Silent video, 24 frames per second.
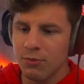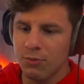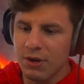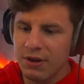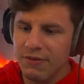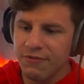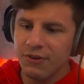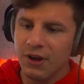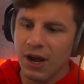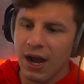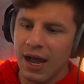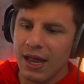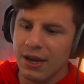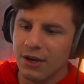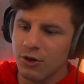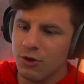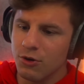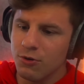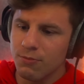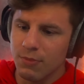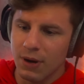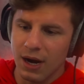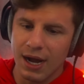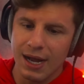We've got
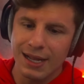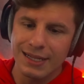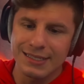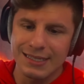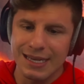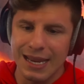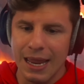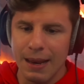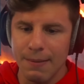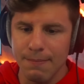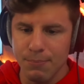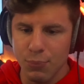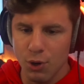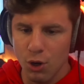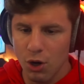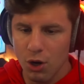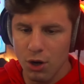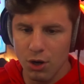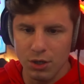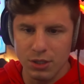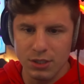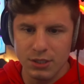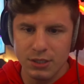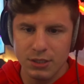new mods and
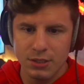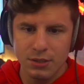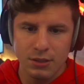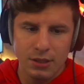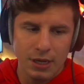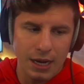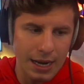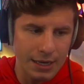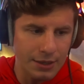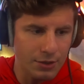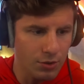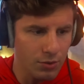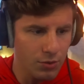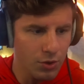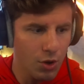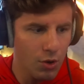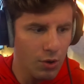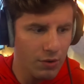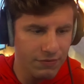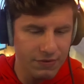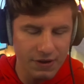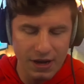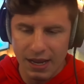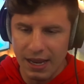perks. I don't know
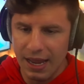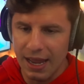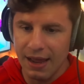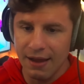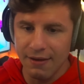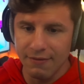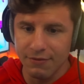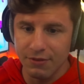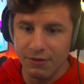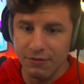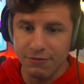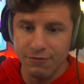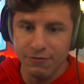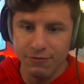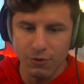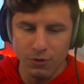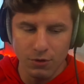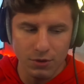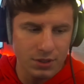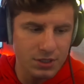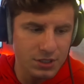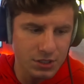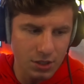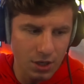if I have the
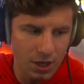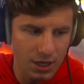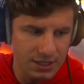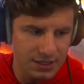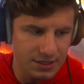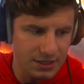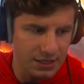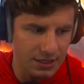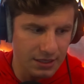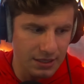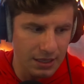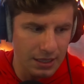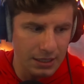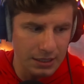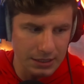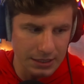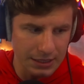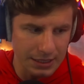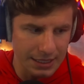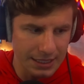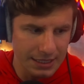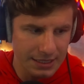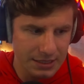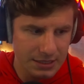full exhaustive
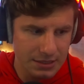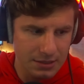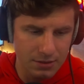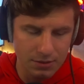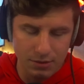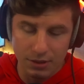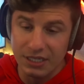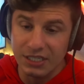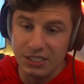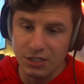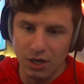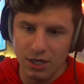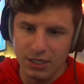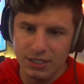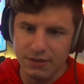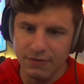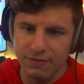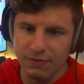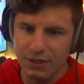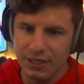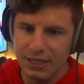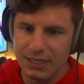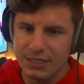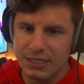
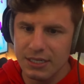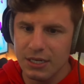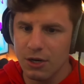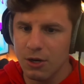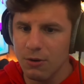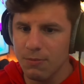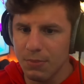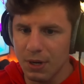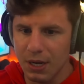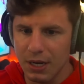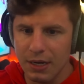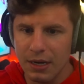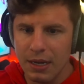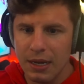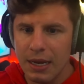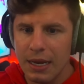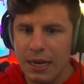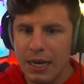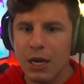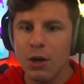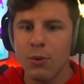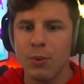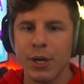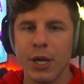list here, but
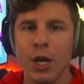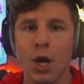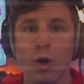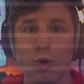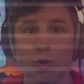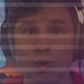here we go.